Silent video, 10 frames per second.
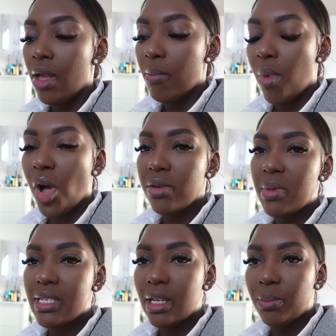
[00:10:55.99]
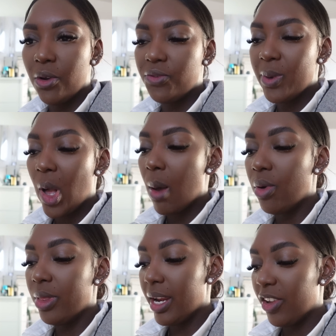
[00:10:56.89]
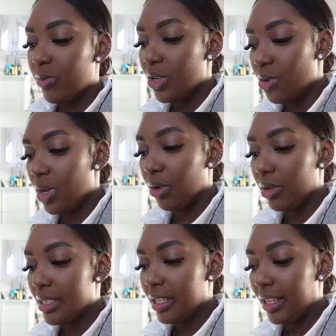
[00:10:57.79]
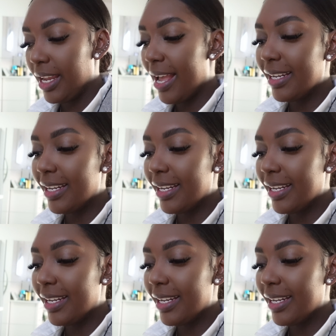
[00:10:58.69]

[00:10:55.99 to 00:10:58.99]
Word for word: body mist and perfume combo that I've been doing recently,